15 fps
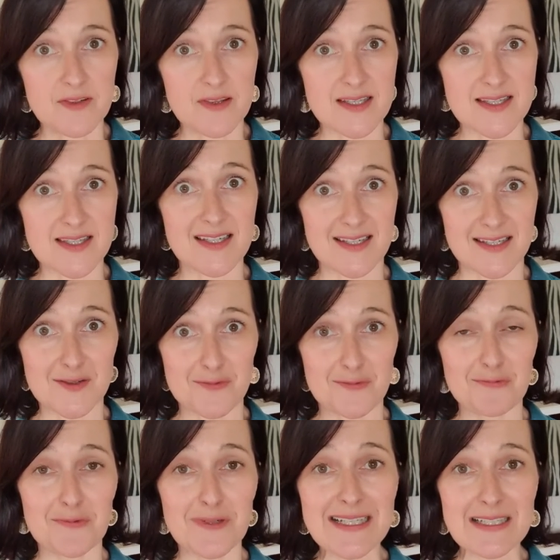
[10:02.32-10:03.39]
for this, and it is
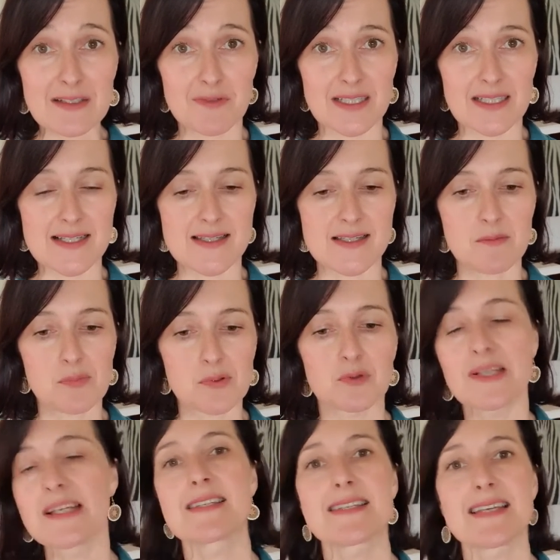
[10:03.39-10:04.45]
really, really
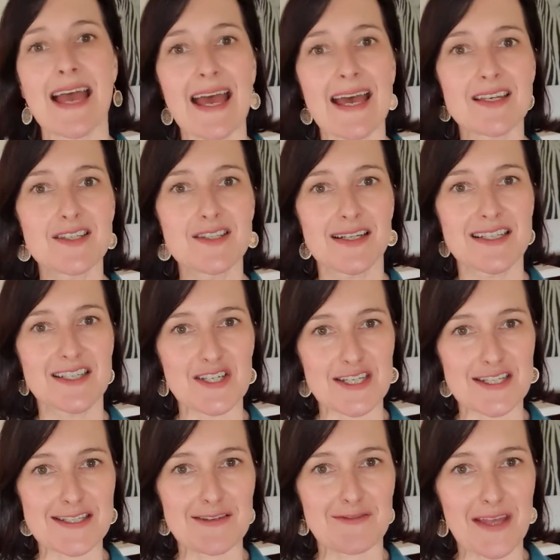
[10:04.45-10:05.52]
simple, is to add
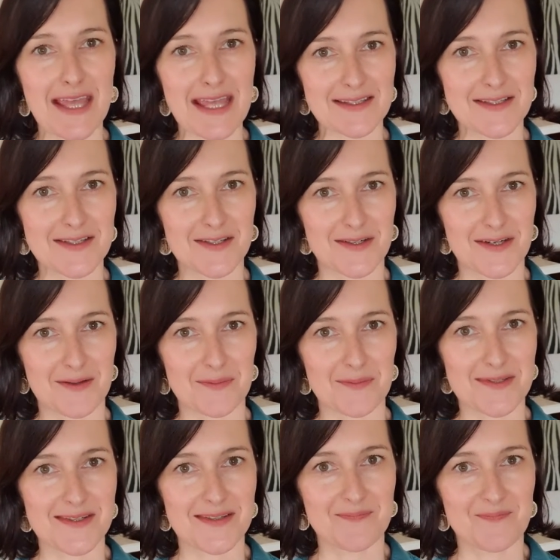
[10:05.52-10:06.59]
digestive
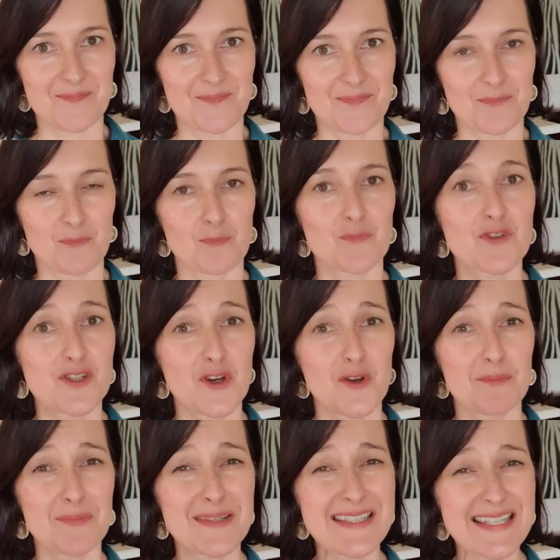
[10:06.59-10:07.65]
enzymes. So
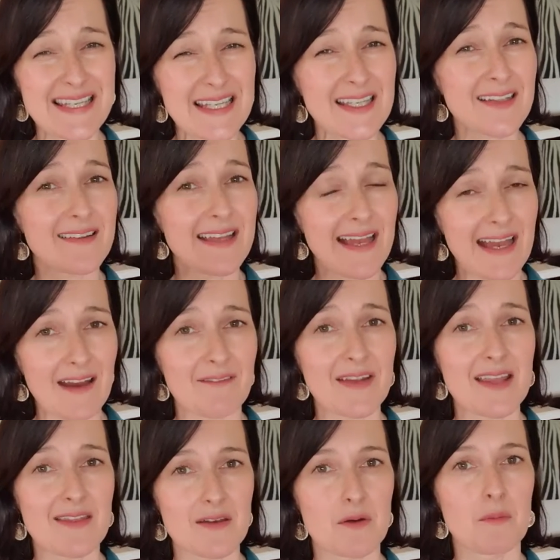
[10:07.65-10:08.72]
particularly
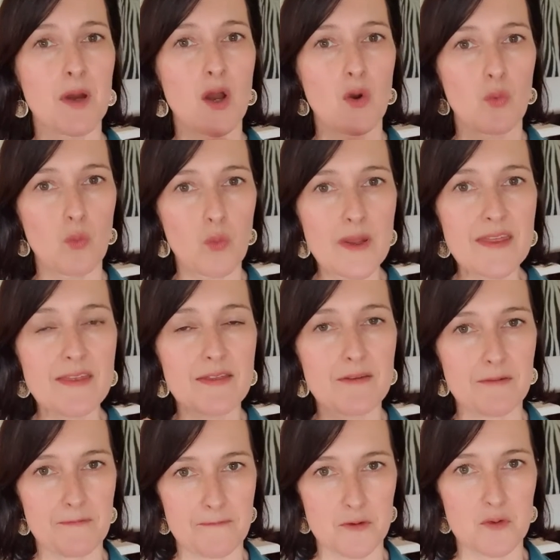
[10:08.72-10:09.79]
having them with the
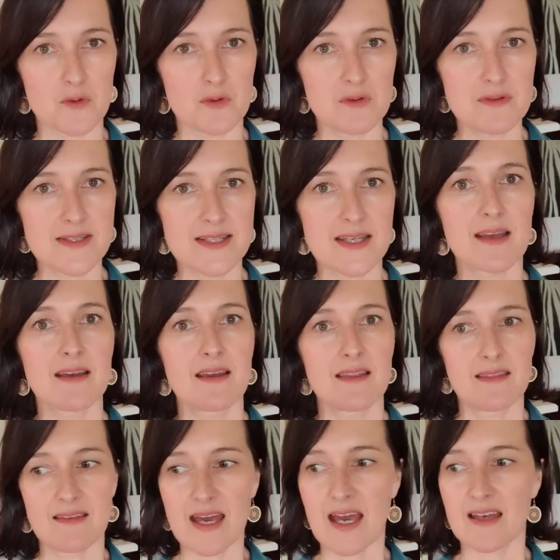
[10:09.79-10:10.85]
foods
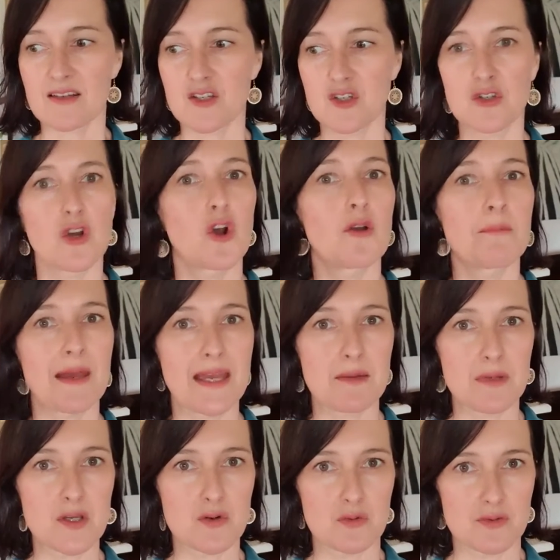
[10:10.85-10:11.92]
that you know may
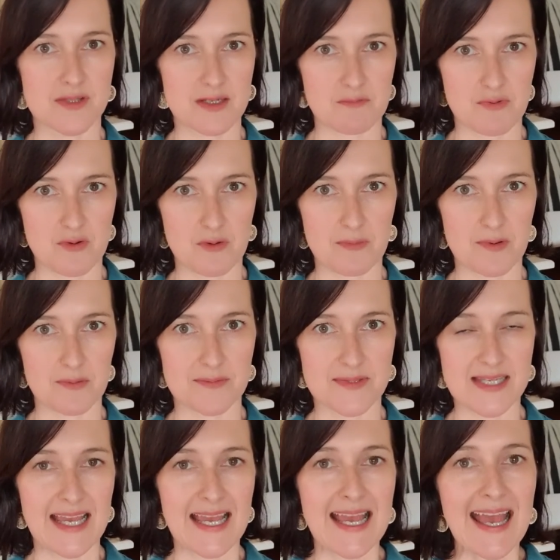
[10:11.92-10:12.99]
be causing
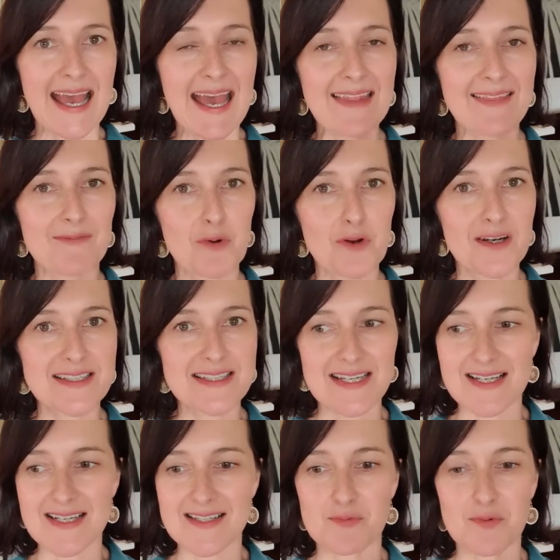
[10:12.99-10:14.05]
problems. And what it
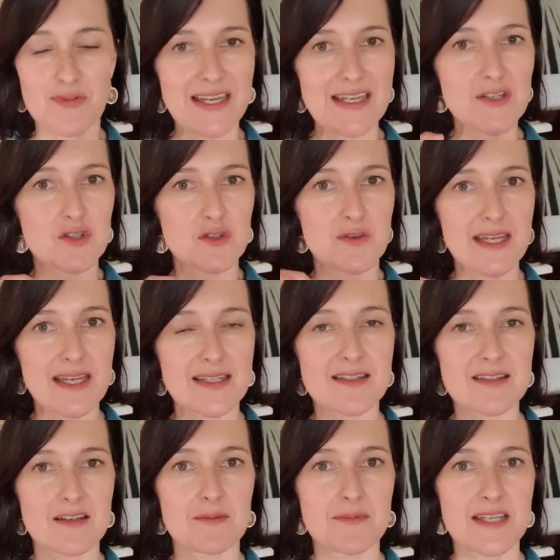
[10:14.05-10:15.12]
does, what they do, the
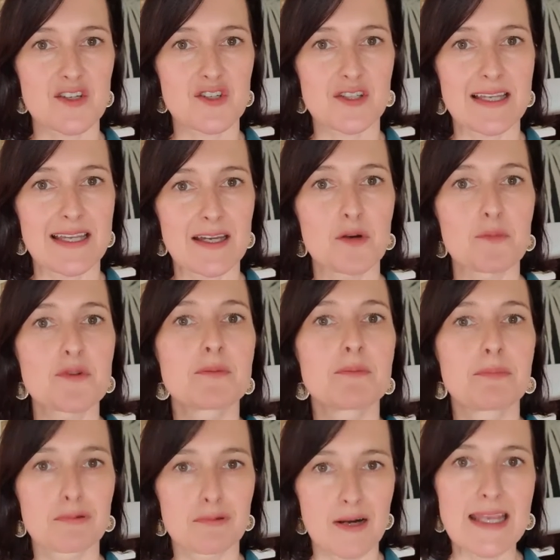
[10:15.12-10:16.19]
enzymes actually help to
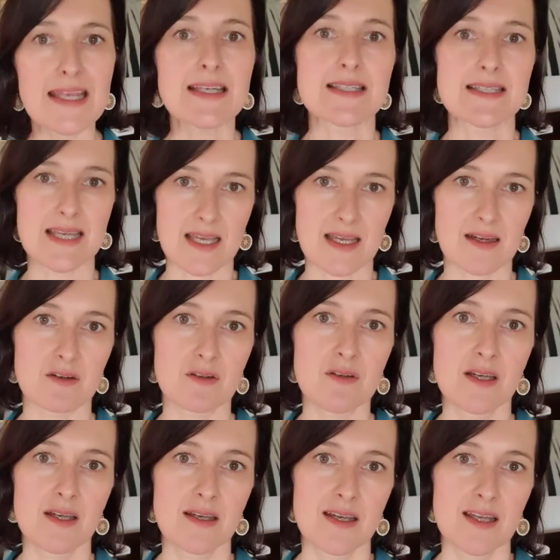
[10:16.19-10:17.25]
break down
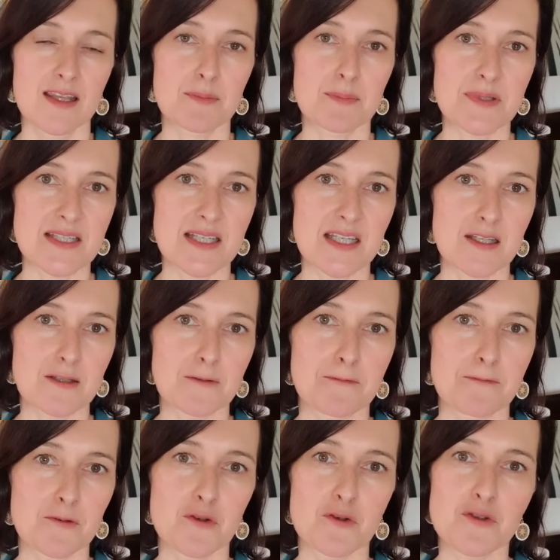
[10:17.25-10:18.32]
the particular
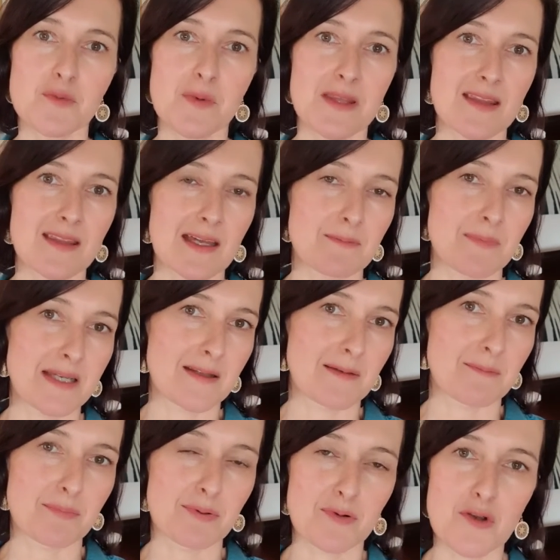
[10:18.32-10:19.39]
foods, whether that be the
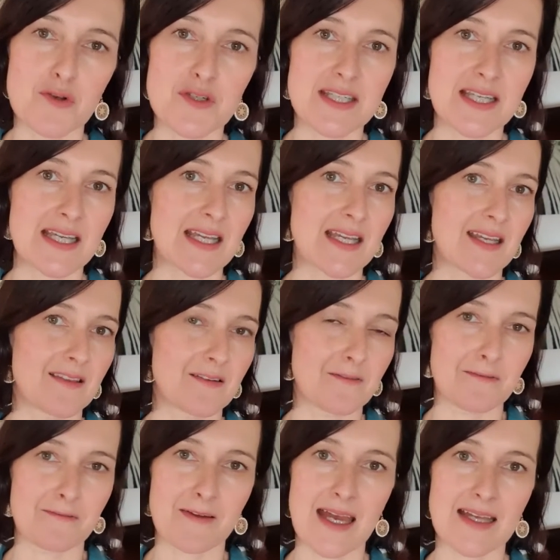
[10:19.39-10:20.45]
protein, the
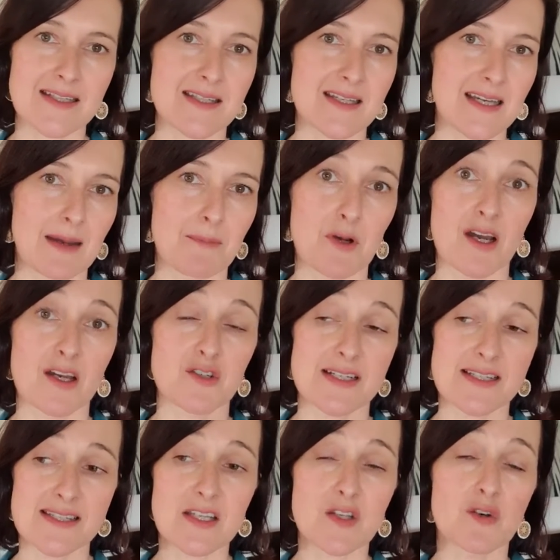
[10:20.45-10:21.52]
fats, the
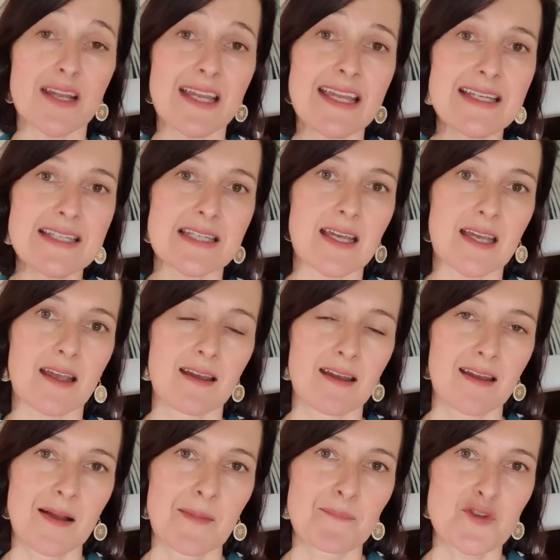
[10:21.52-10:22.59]
carbohydrates that you're eating,
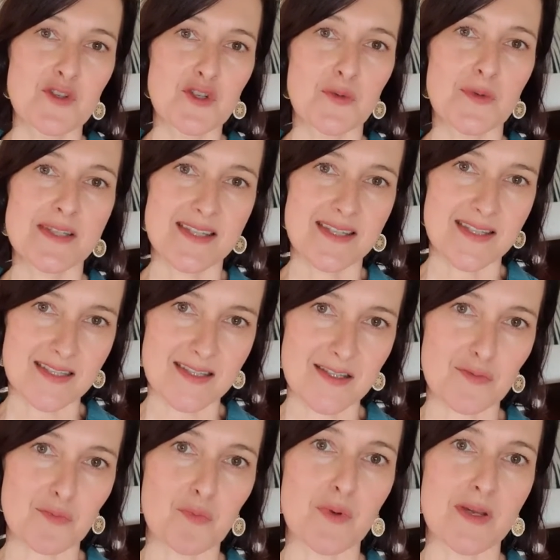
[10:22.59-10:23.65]
to
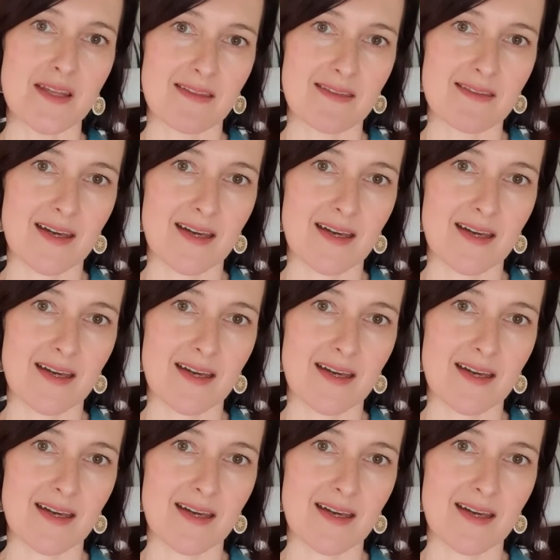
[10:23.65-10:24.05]
assist with